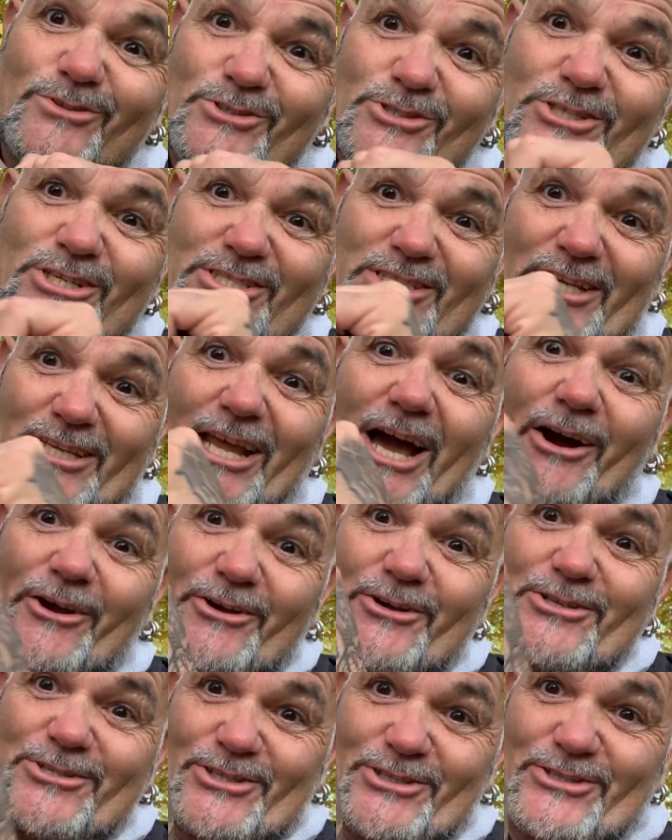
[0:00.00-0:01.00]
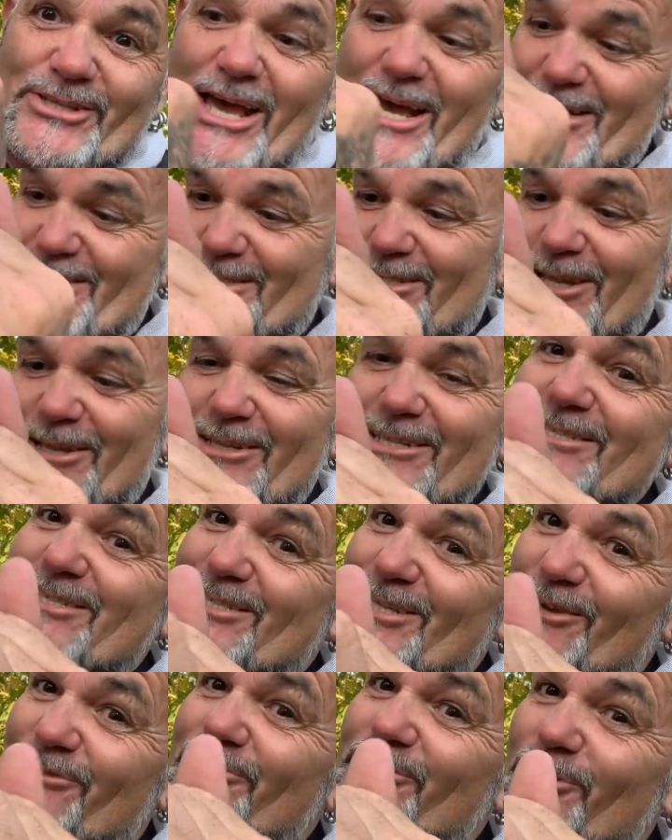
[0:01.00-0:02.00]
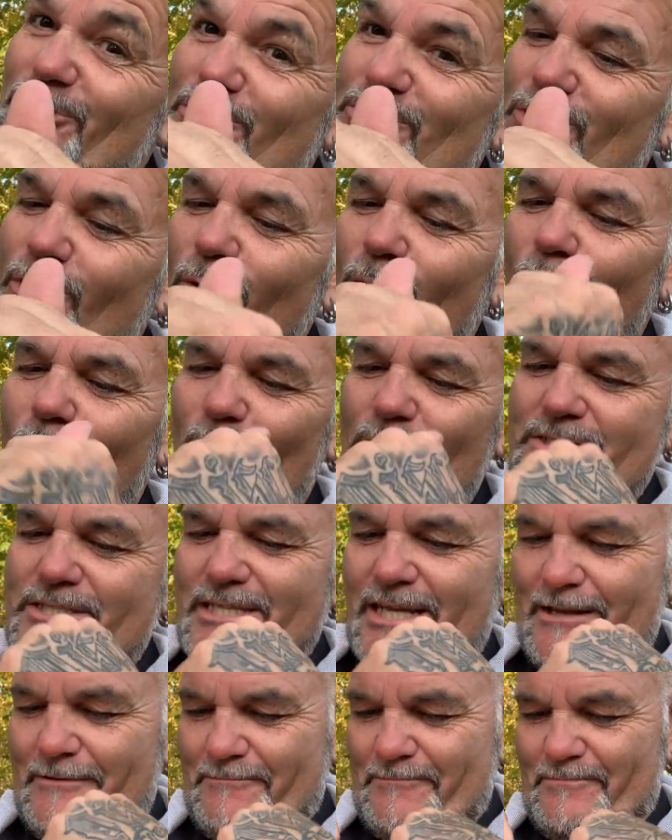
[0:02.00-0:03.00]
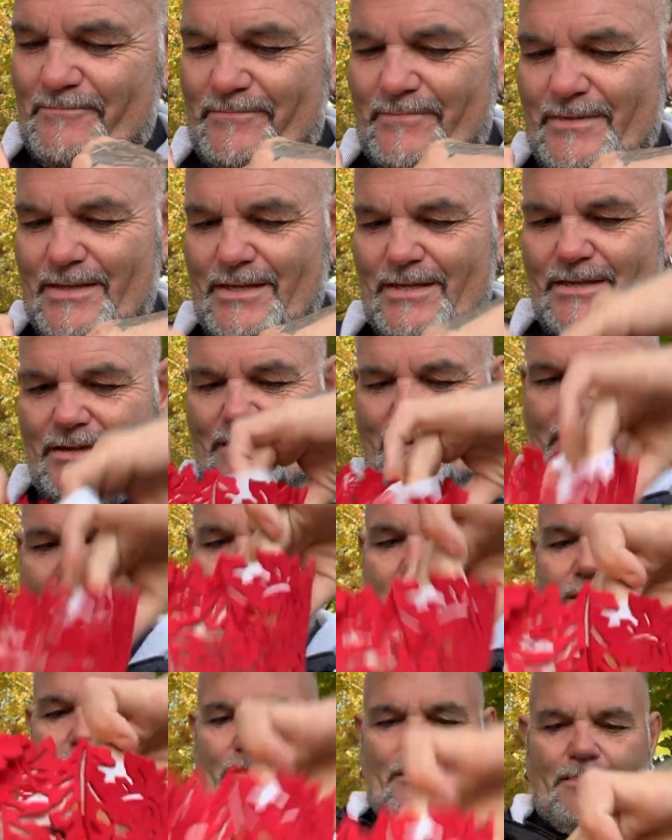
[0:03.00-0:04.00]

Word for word: She's like, now here's the test. Now let's see if yours holds no, it. it's gonna hold.